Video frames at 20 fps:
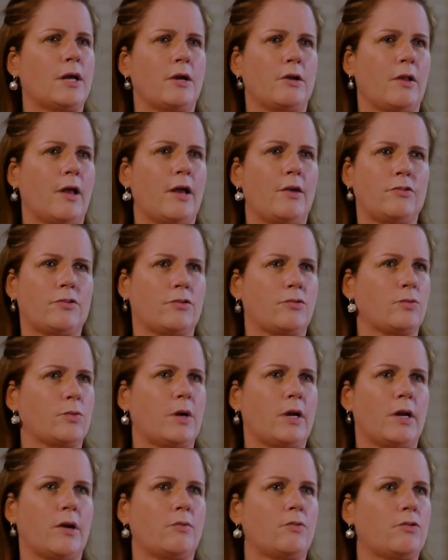glasses
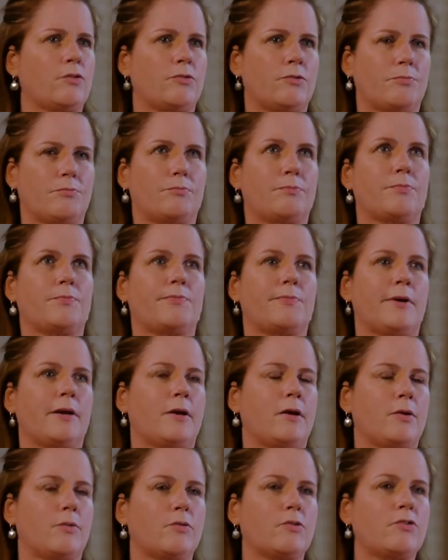when I was,
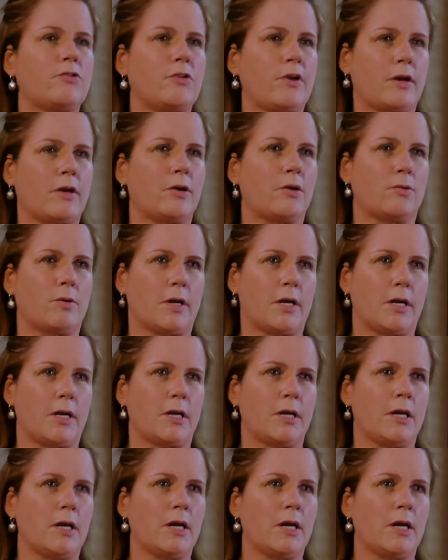in second grade.